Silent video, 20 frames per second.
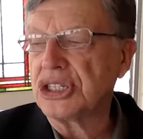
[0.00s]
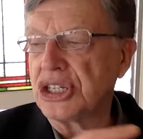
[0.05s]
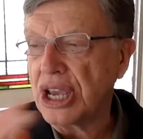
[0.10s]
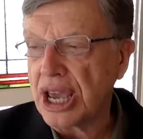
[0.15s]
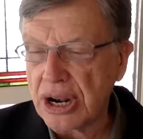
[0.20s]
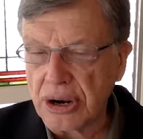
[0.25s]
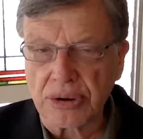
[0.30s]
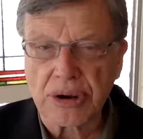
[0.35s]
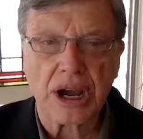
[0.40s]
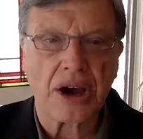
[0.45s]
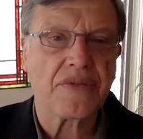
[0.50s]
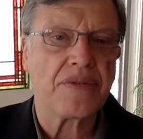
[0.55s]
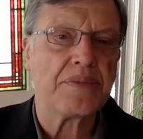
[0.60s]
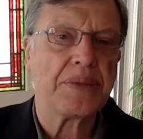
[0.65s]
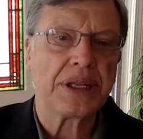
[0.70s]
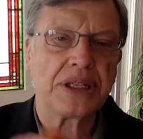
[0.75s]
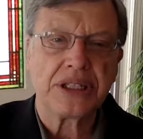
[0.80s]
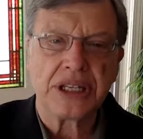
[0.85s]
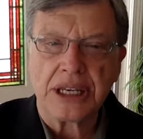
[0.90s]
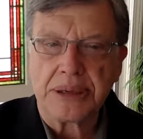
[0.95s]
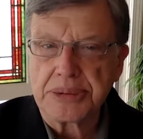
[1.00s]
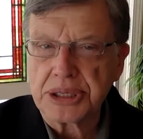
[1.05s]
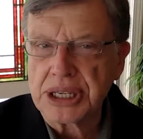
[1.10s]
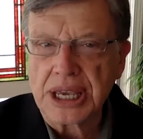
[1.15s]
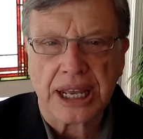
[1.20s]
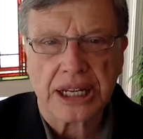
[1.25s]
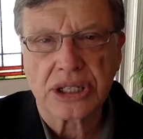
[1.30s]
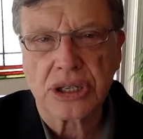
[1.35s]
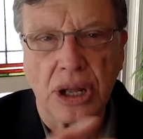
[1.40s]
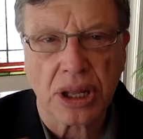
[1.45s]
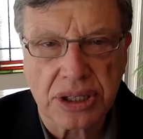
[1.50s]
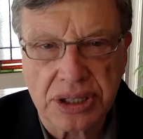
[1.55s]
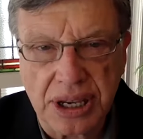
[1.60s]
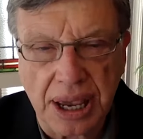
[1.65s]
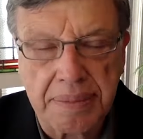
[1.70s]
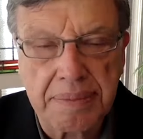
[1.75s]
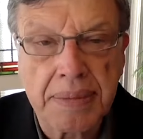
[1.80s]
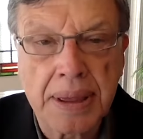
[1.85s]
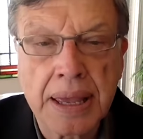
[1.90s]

shadow government, deep state, it's all the same.